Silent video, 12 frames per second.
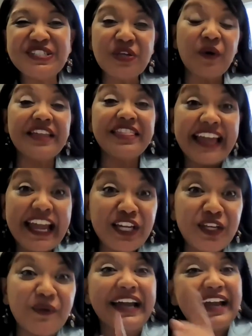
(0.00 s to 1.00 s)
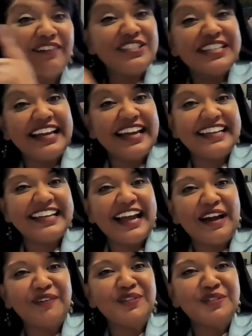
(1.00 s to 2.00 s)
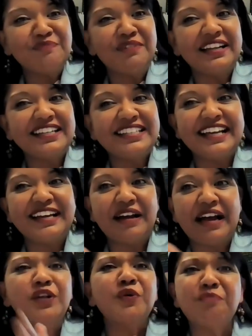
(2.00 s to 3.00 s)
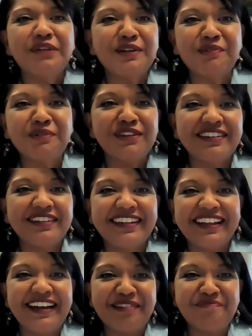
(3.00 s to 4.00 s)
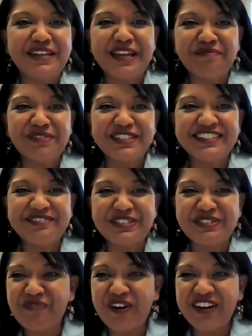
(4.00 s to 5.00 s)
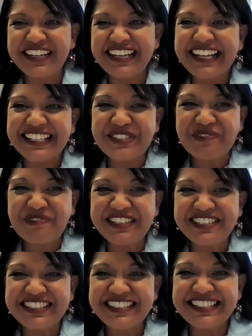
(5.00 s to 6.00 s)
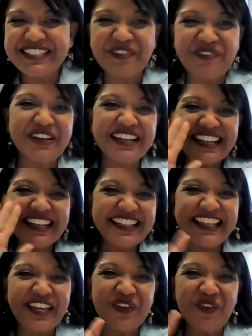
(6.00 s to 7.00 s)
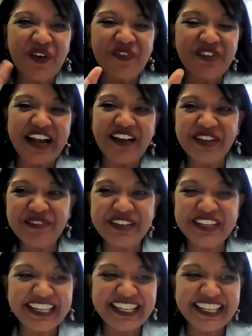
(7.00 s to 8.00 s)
So I thank you. I have to head out, but I know Bill will be able to respond and answer questions. So thank you all for having me.